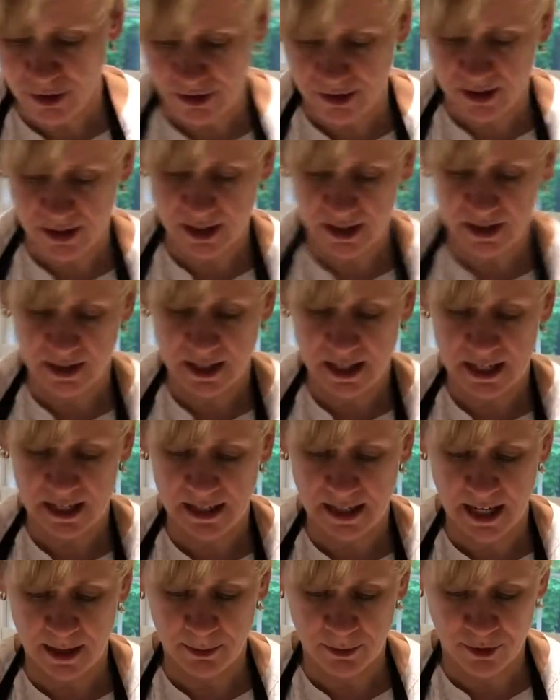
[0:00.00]
16
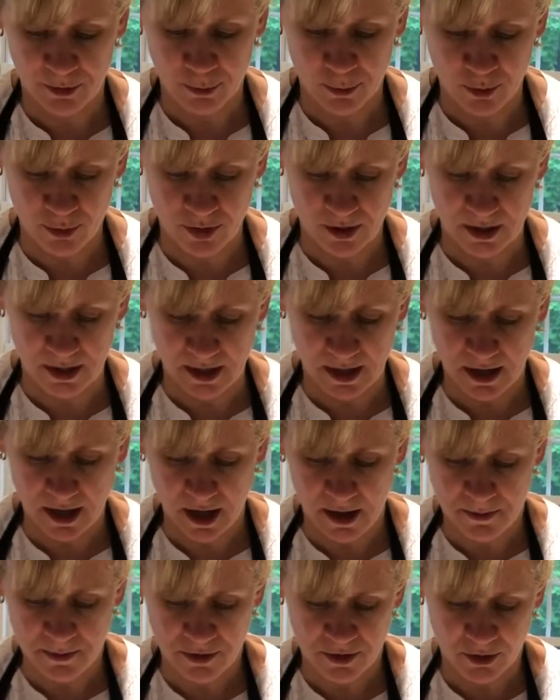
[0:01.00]
tablespoons in a
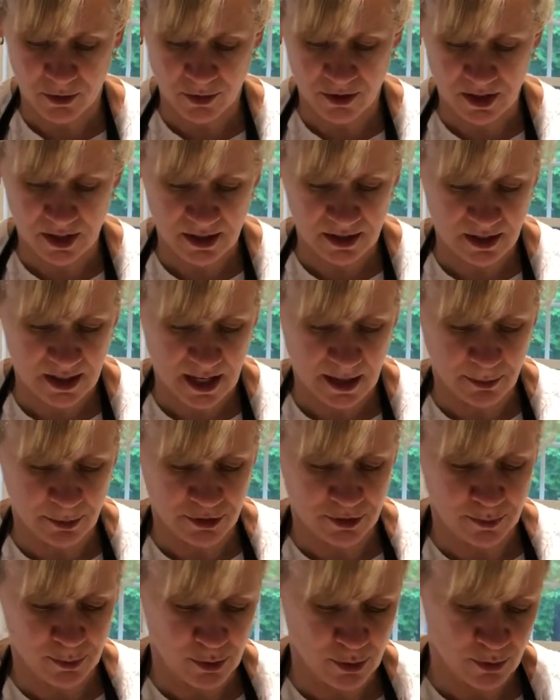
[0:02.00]
cup, so 6
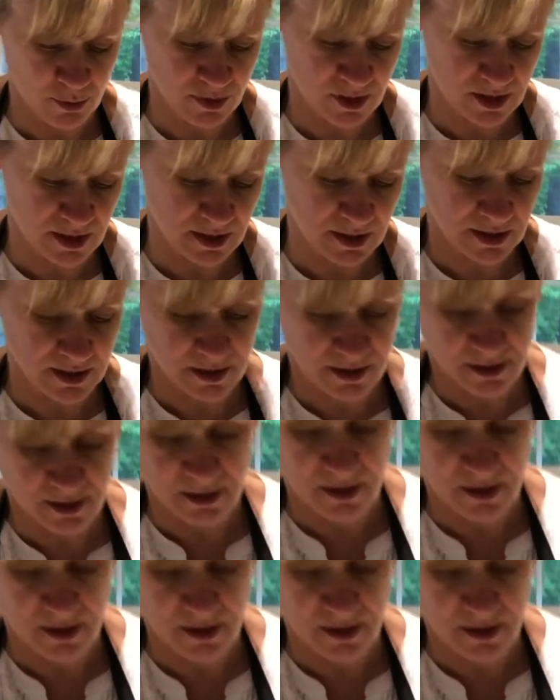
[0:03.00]
tablespoons is